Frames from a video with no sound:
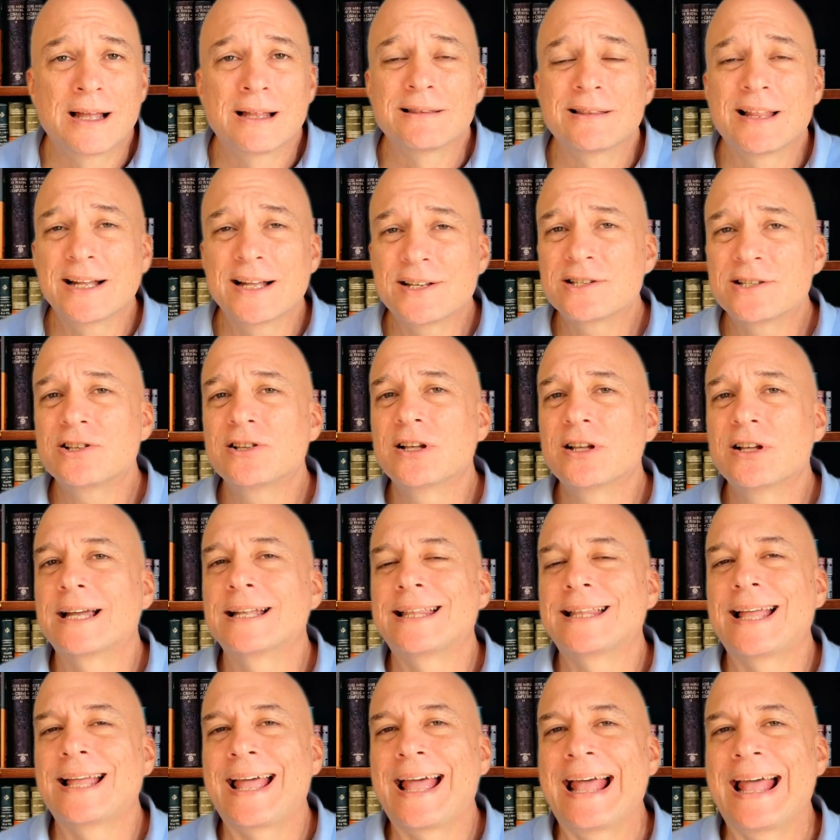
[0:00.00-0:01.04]
let's look
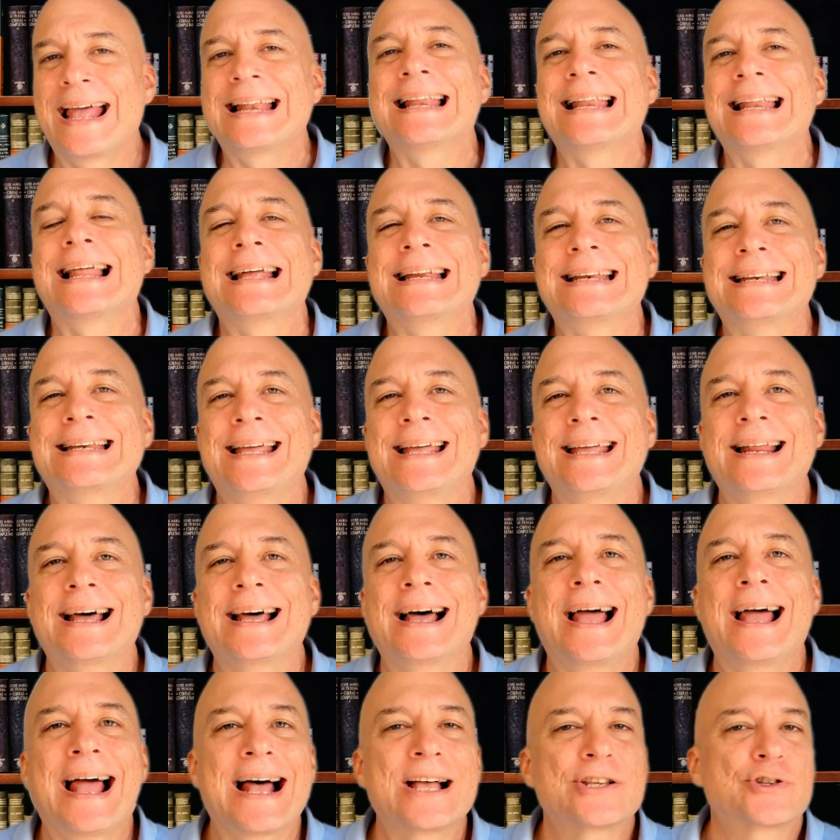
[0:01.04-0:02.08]
at the headline
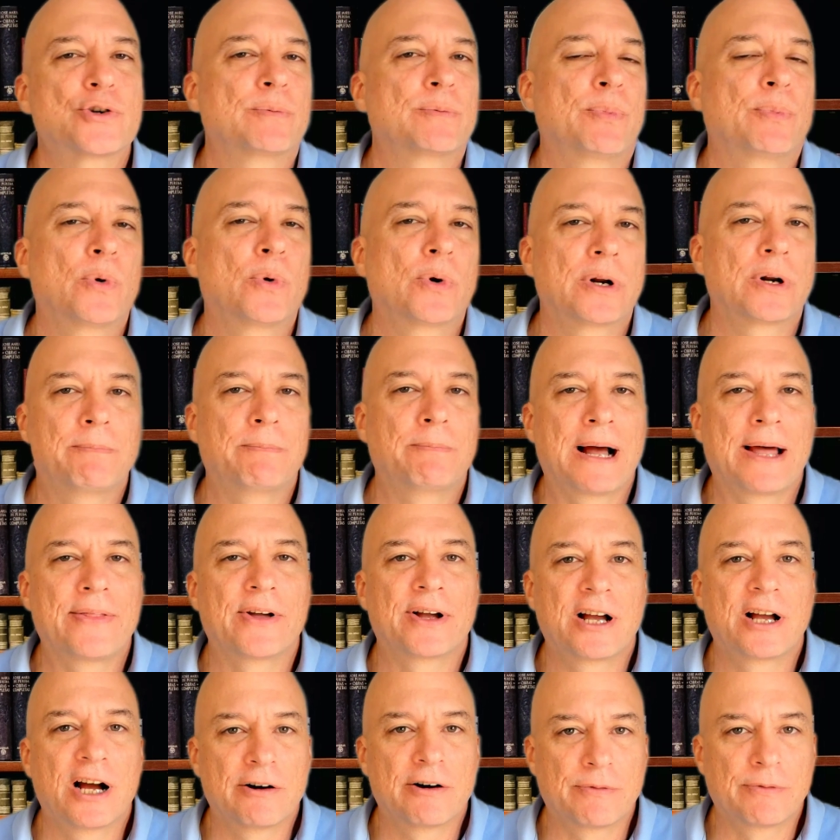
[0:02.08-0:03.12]
data as reported by the
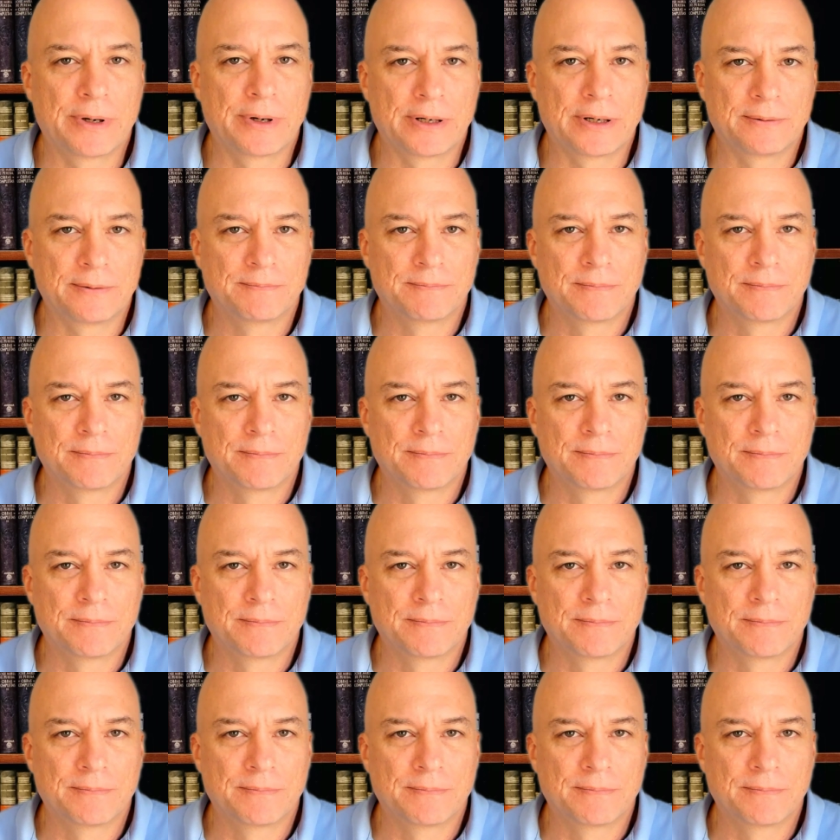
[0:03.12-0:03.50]
government.